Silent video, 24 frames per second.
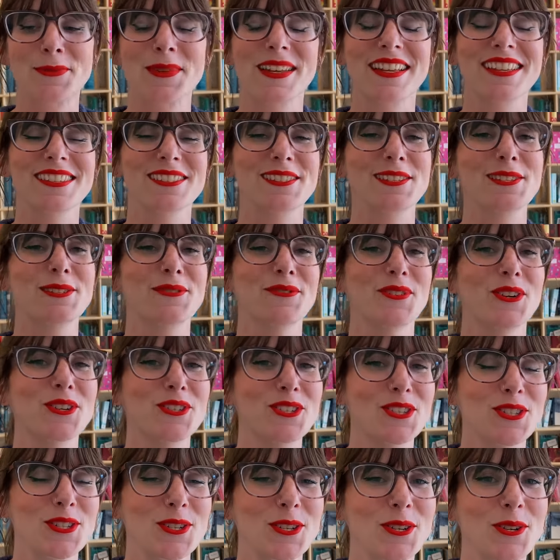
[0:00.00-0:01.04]
because these
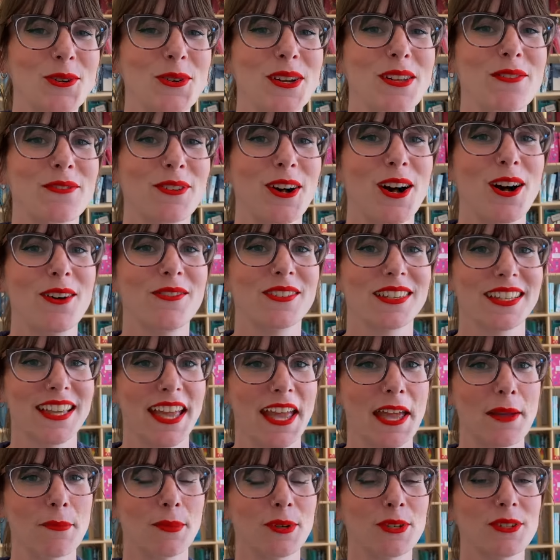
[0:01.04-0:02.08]
first two involve
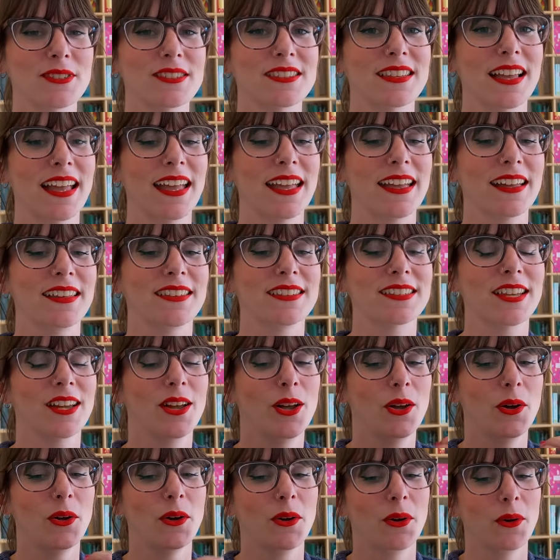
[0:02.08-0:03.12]
cables. And
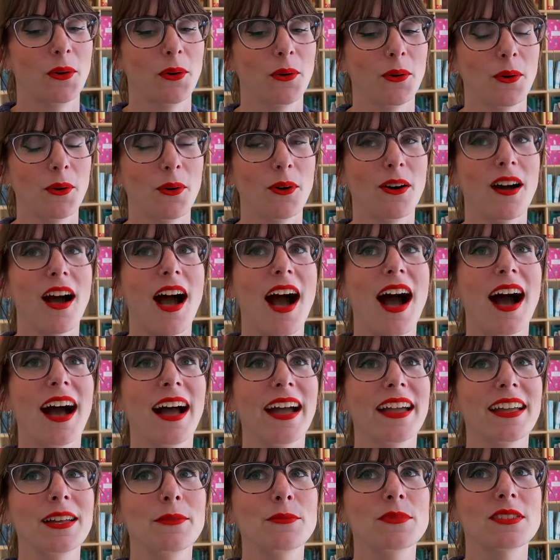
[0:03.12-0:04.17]
oh,
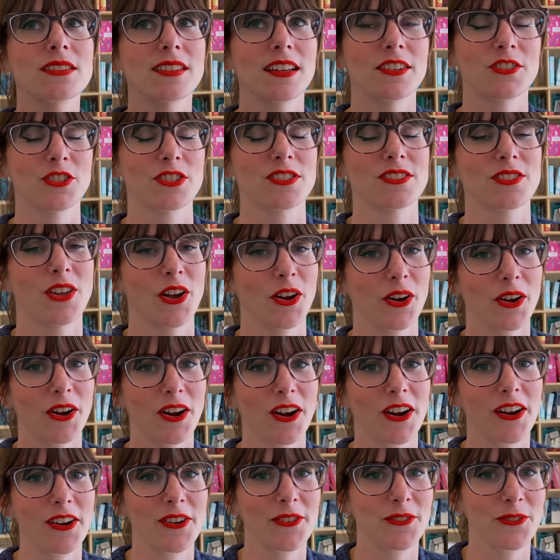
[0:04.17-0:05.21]
I am such a
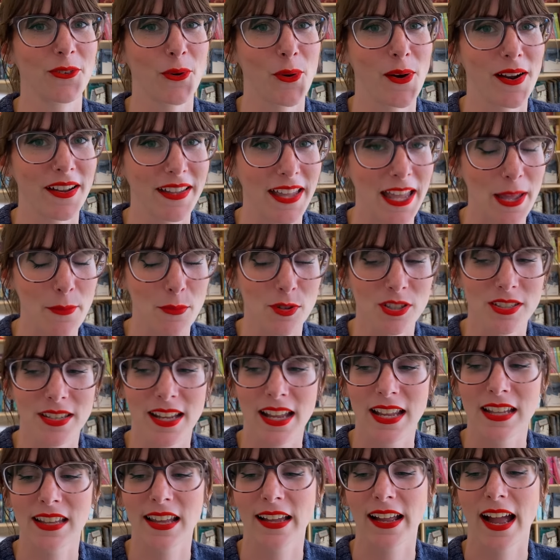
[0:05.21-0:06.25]
sucker for a cable
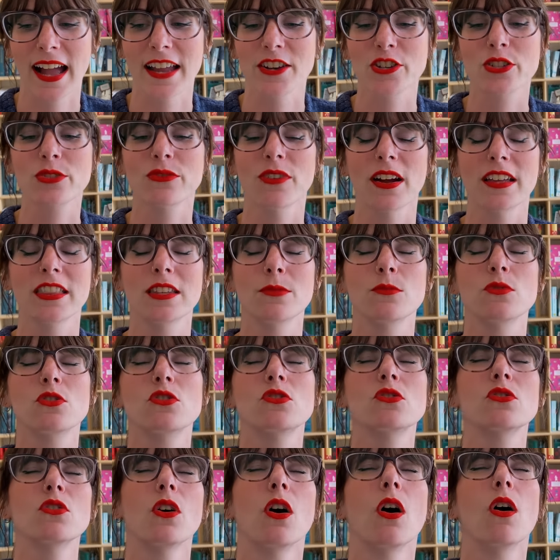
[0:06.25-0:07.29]
knit. Like I just find them
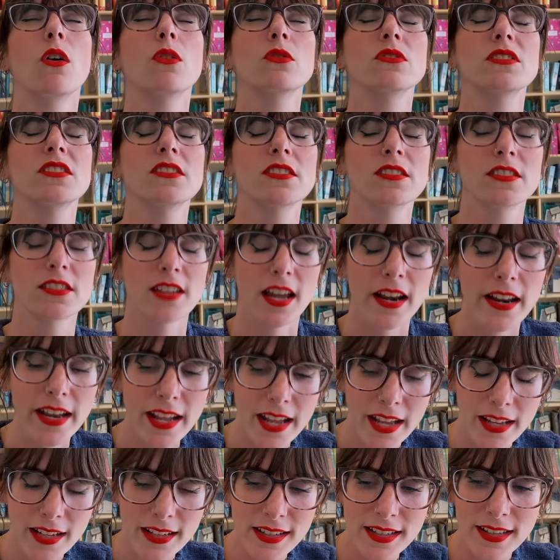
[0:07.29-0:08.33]
so
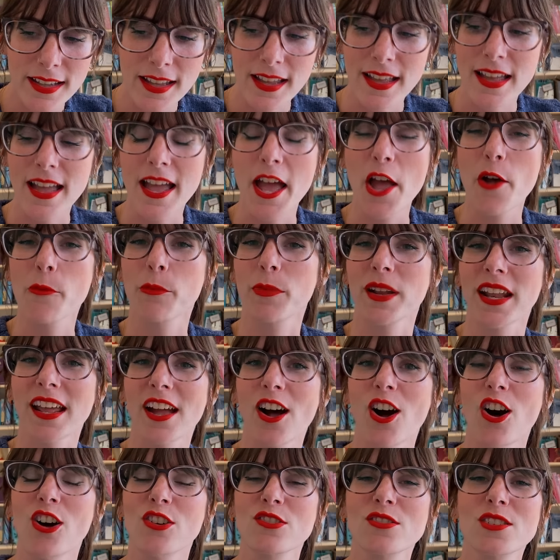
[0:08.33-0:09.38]
stunning, but I
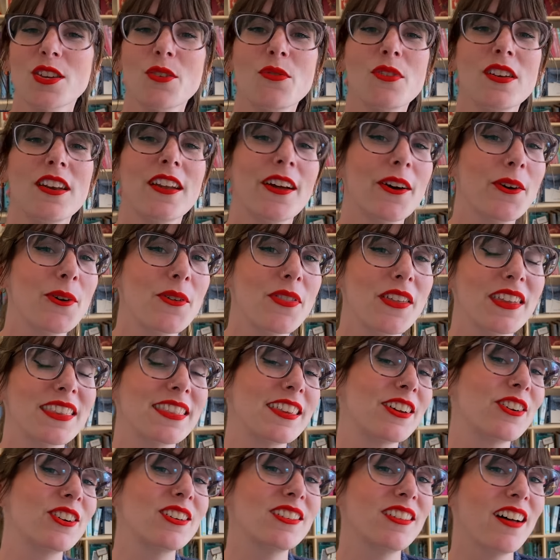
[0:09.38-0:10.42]
also know that
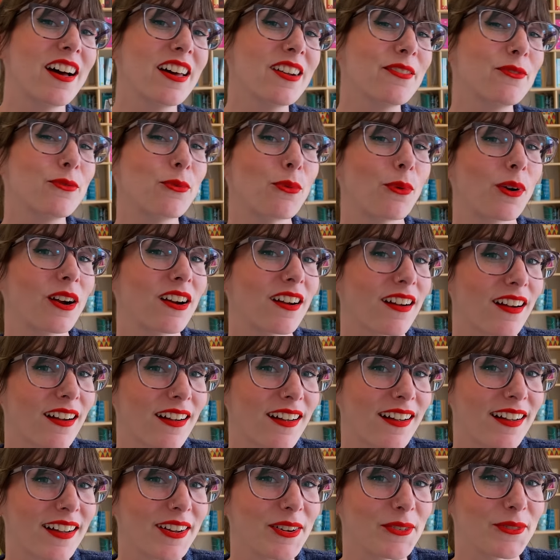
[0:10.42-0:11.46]
they're a lot of
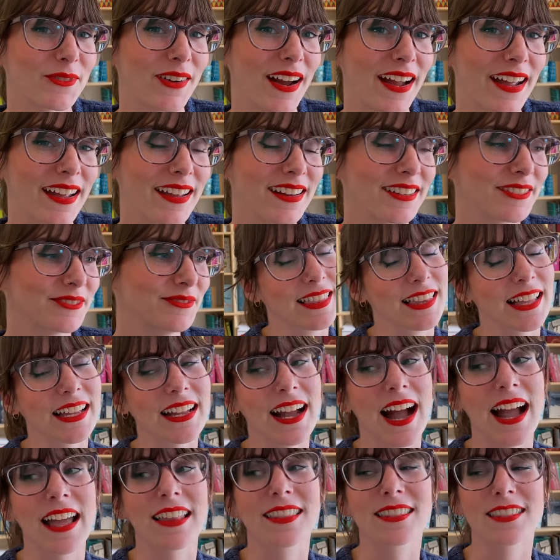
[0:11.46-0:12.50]
work, right? Like
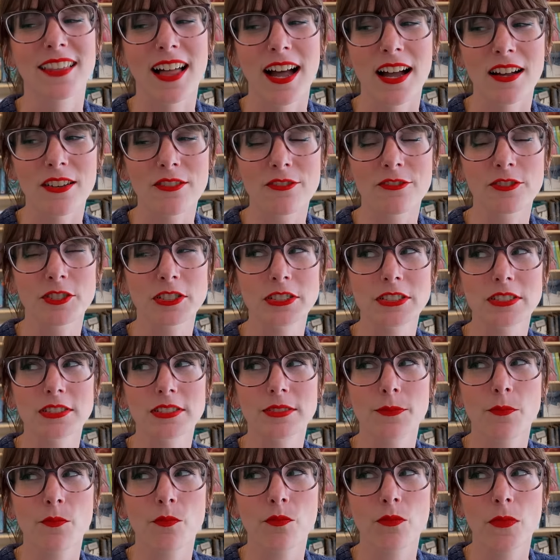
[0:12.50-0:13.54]
I love
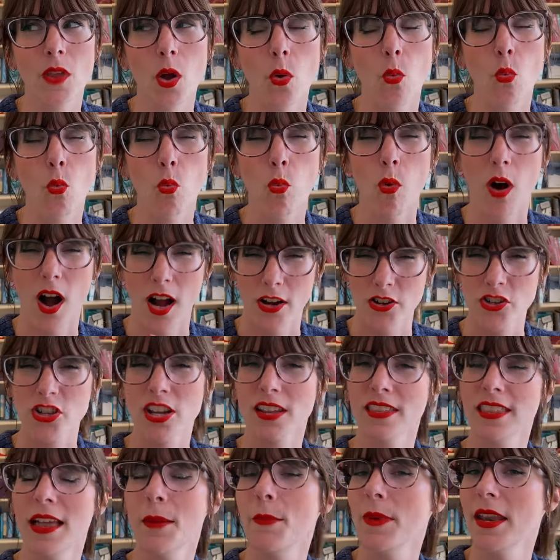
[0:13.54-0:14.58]

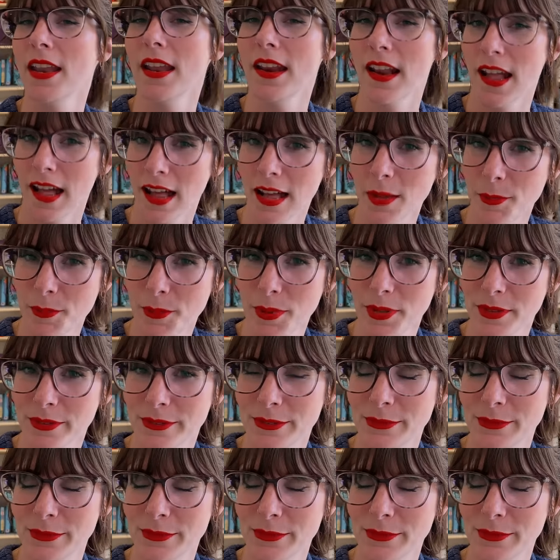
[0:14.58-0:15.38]
watching them knit up,